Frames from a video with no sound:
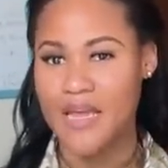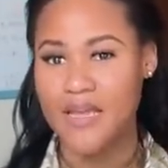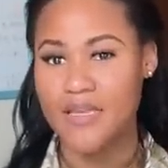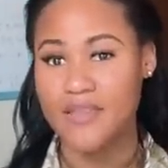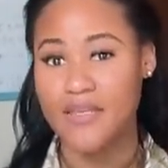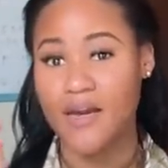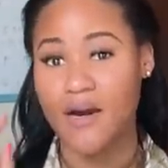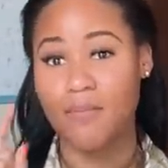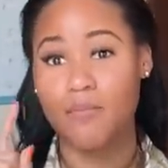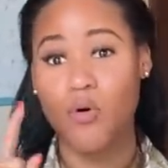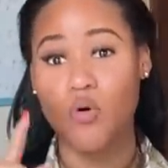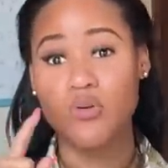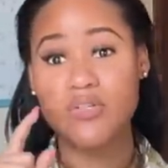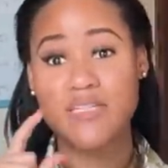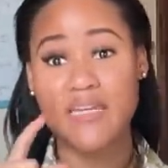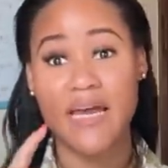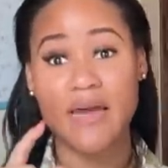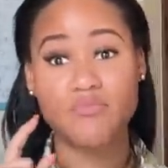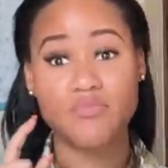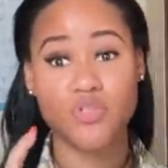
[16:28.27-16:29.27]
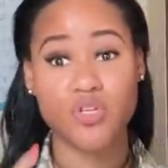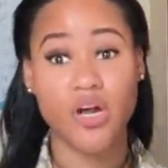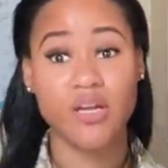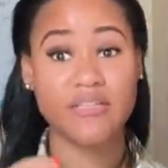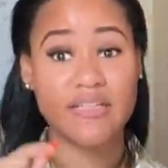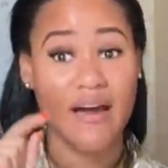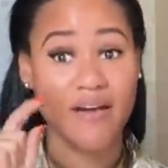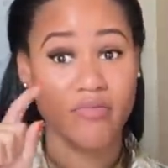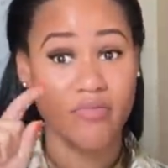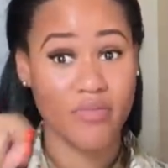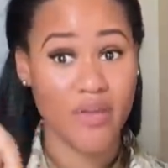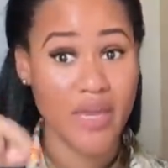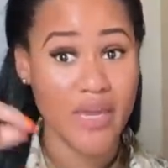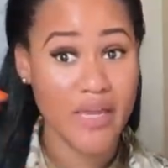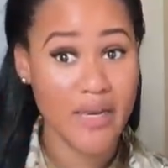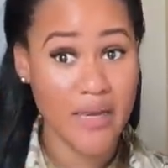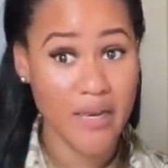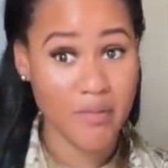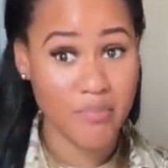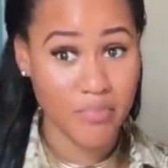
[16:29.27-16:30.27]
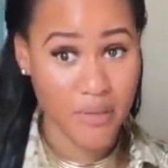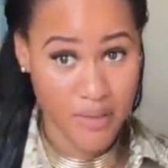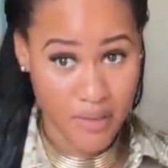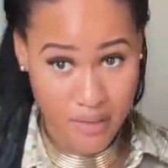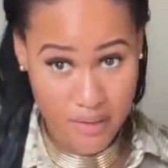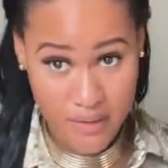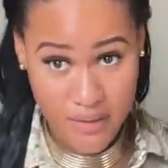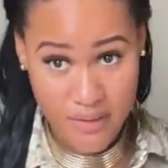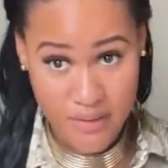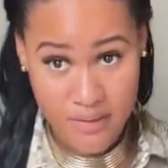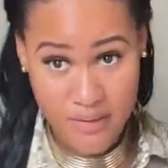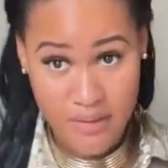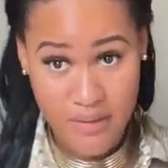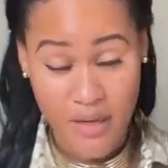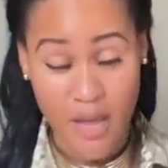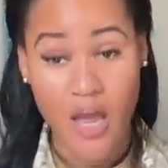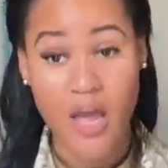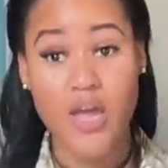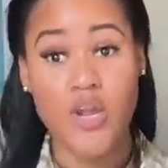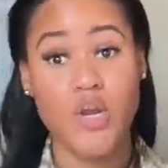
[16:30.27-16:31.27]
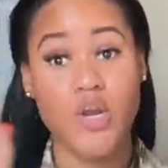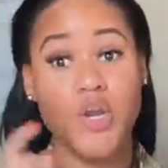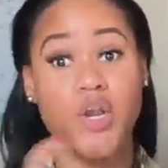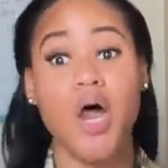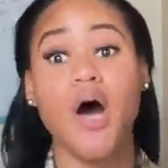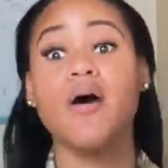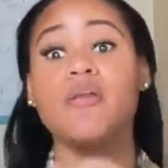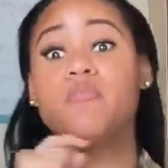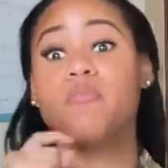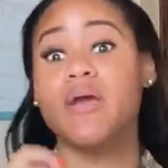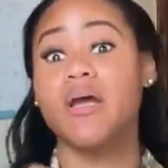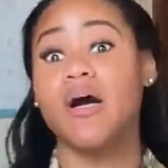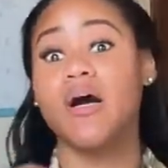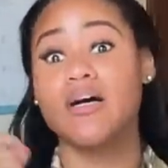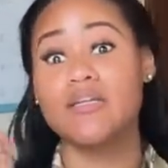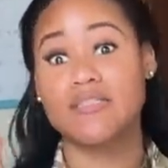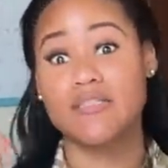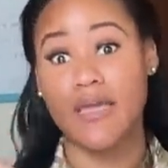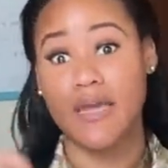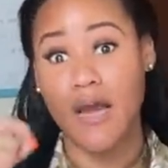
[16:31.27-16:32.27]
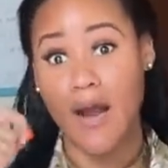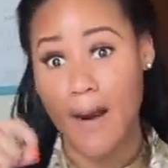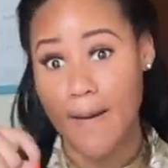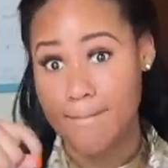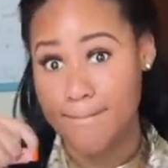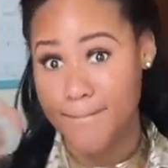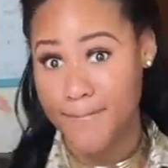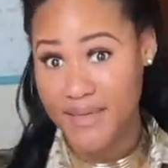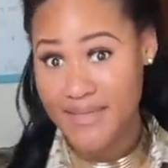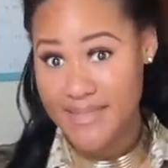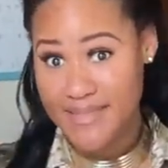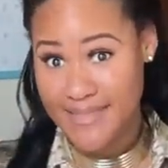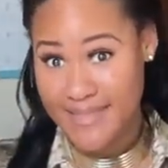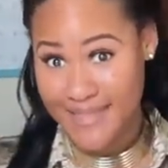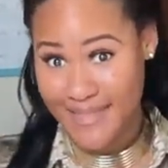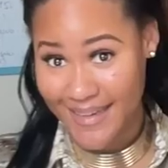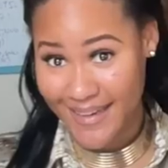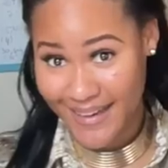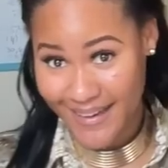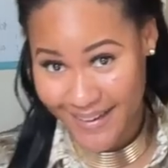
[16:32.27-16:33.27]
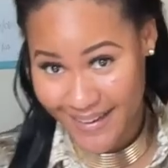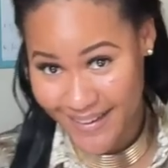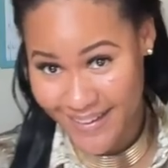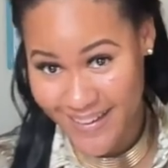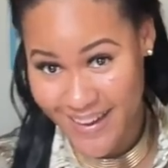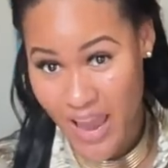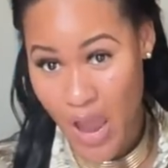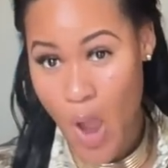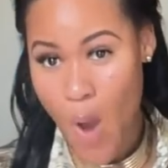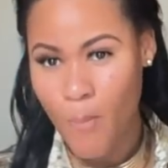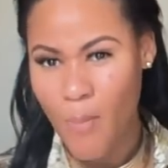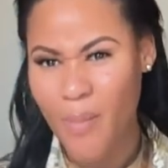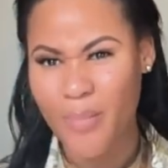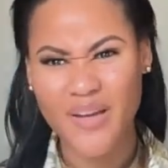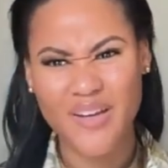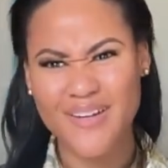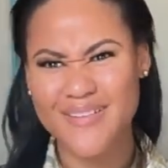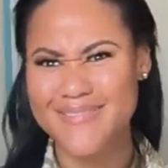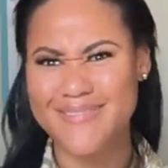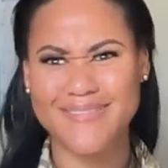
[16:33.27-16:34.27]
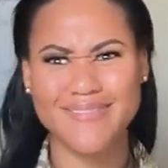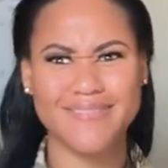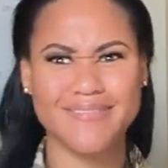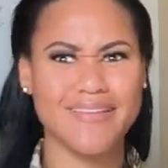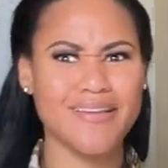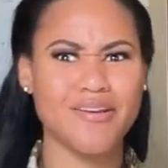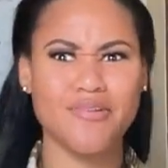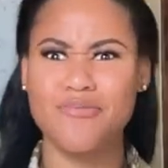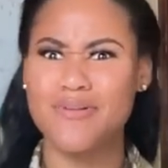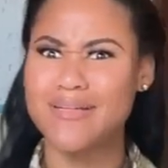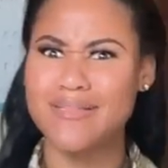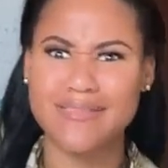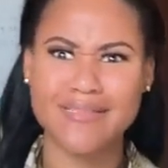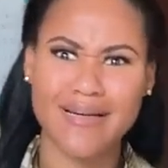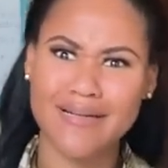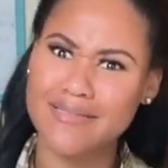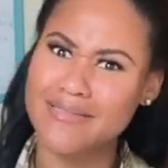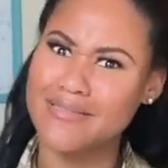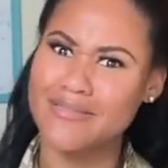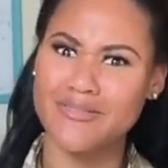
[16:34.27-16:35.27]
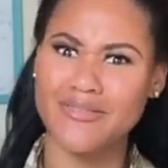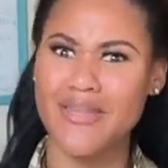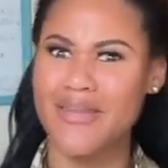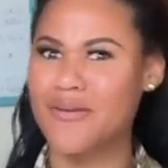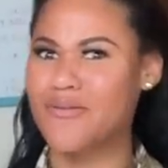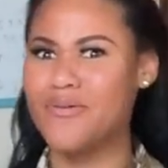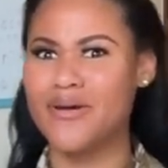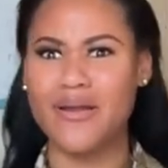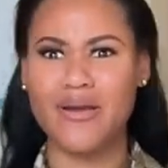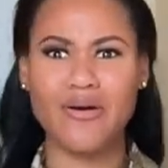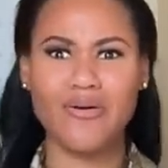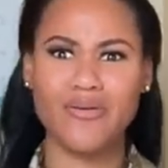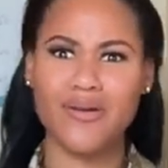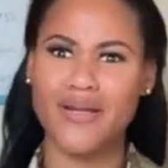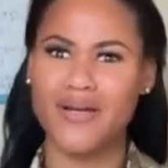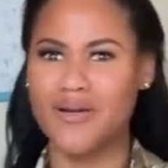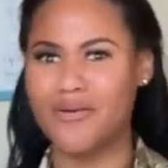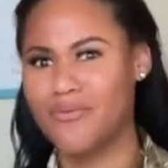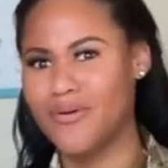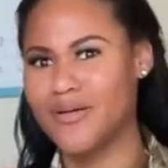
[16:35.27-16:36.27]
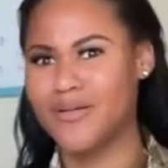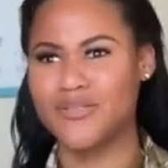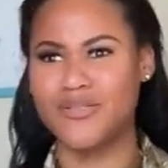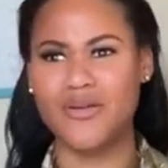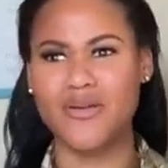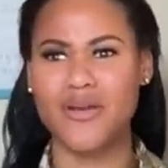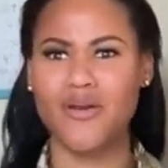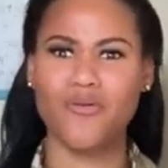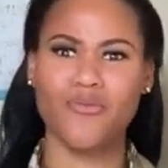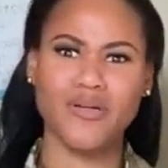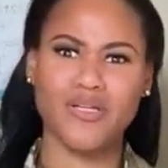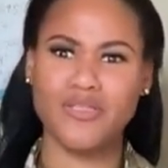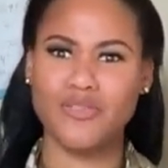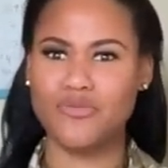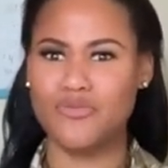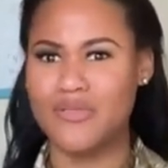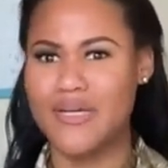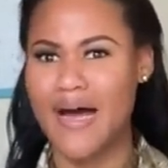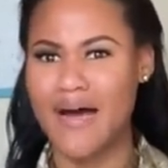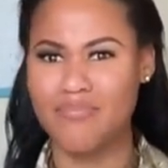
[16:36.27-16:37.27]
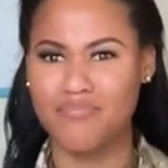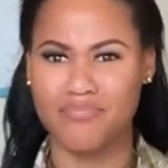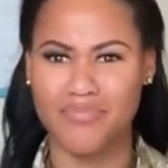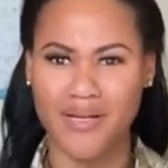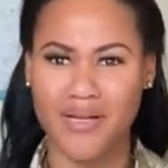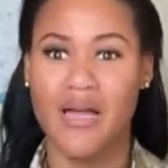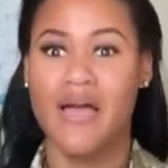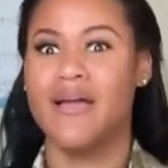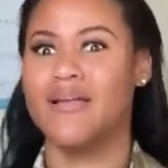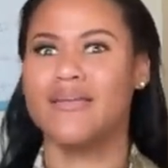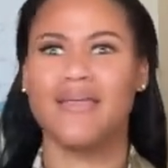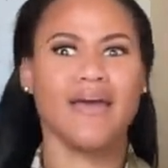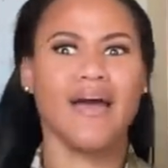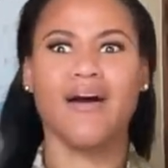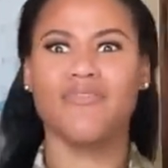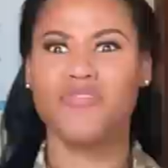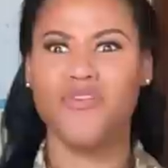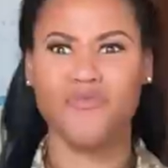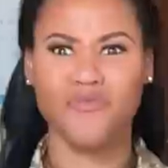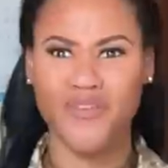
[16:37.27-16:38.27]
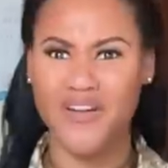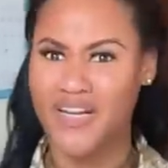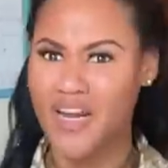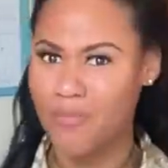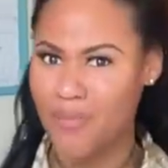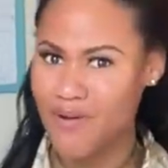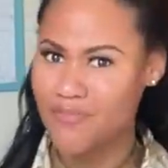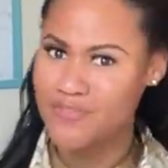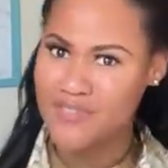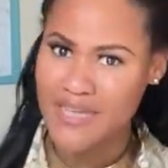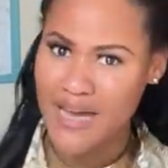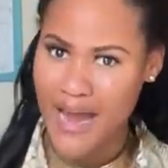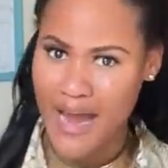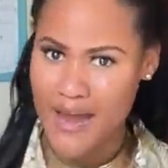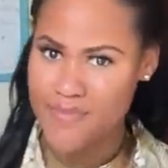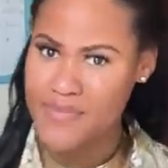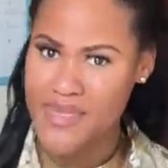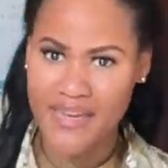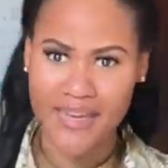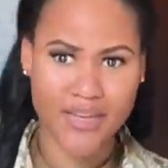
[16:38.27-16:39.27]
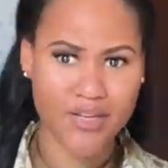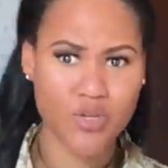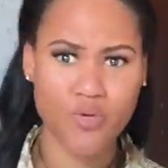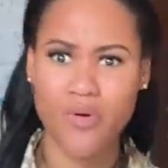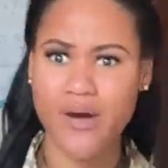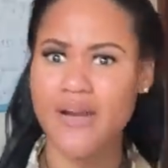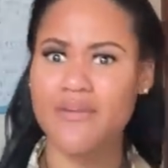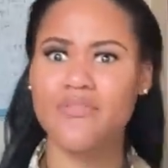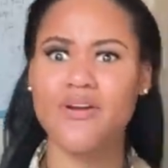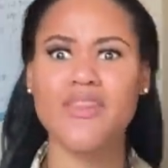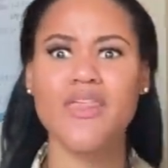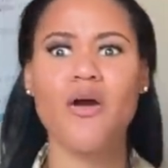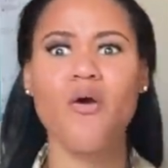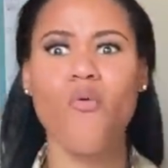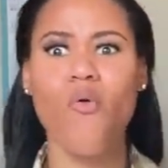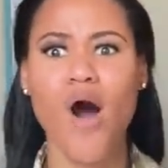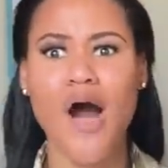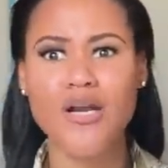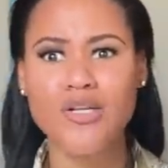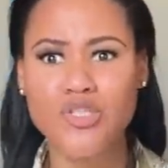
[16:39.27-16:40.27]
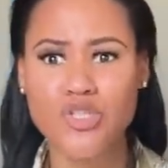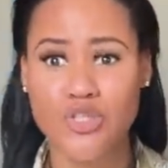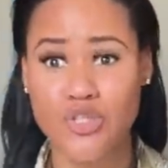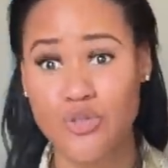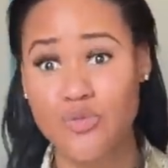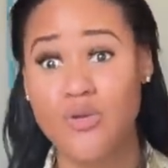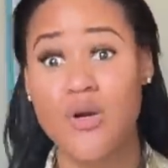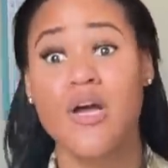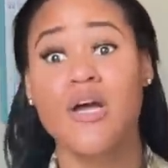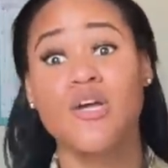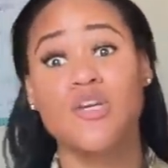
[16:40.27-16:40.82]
They are most times not available, not because they are busy, but because they don't want to talk to you, they don't want to go there, they don't want to do that. But they have the freedom of time, they can do whatever they want to do.